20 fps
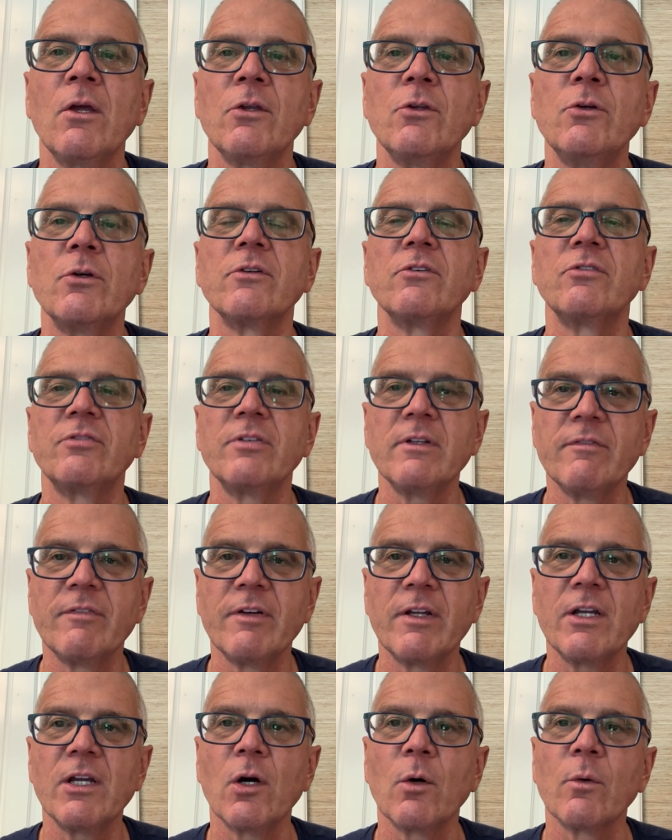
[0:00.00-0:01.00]
You can see
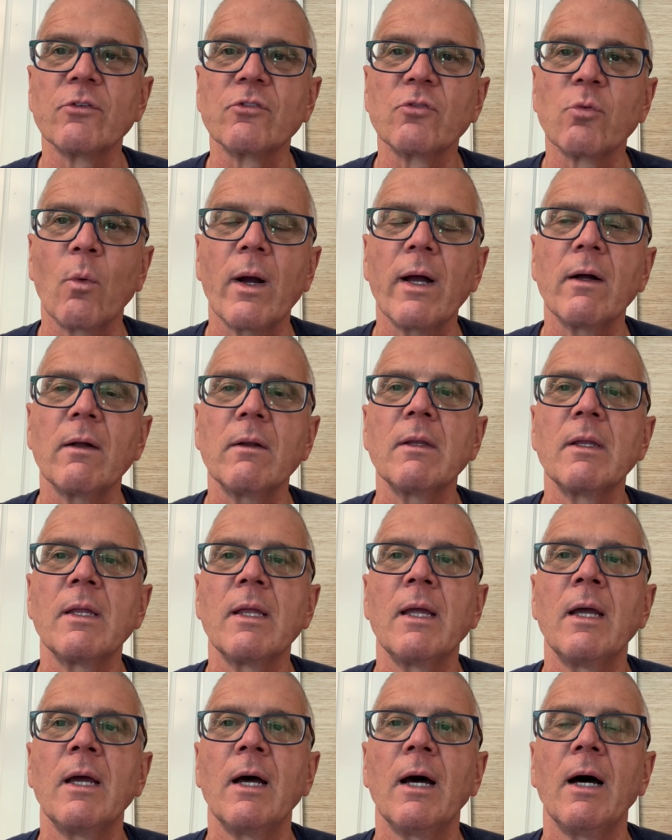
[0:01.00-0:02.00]
video as well,
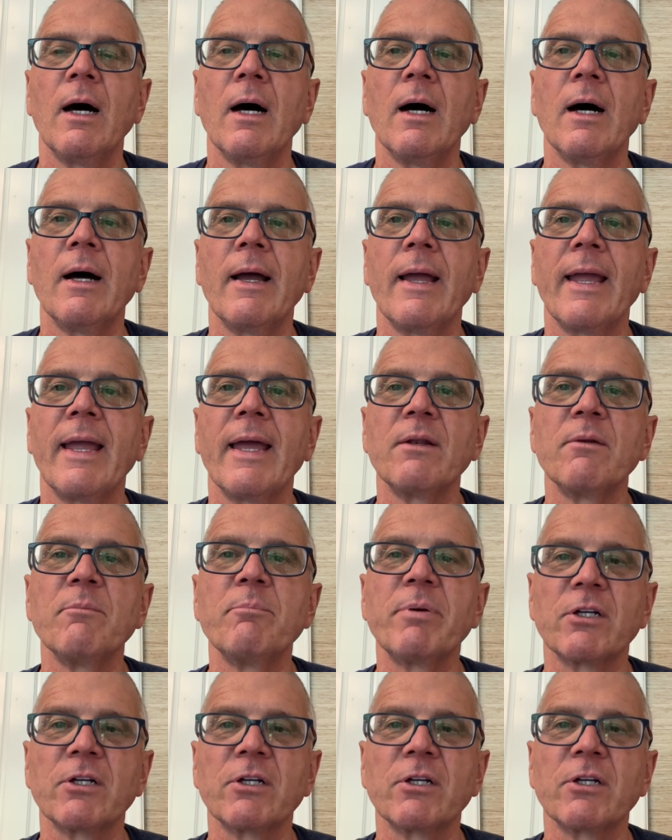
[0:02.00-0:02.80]
and